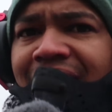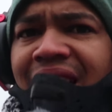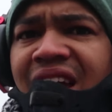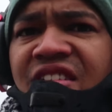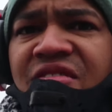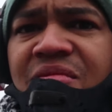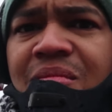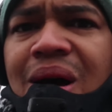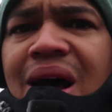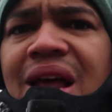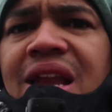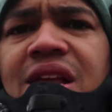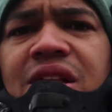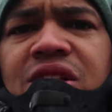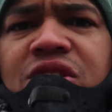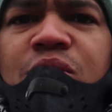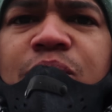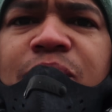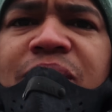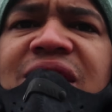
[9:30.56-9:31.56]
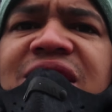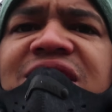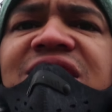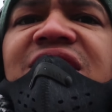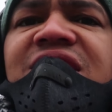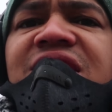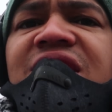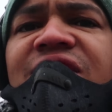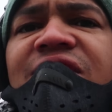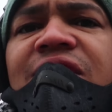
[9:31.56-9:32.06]
have money to
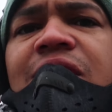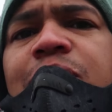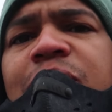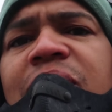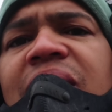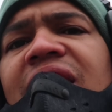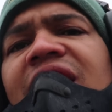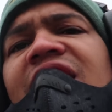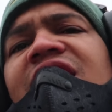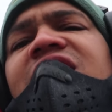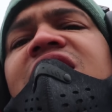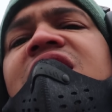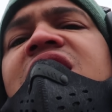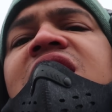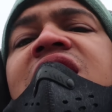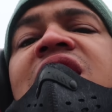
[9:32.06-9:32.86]
purchase a VPN,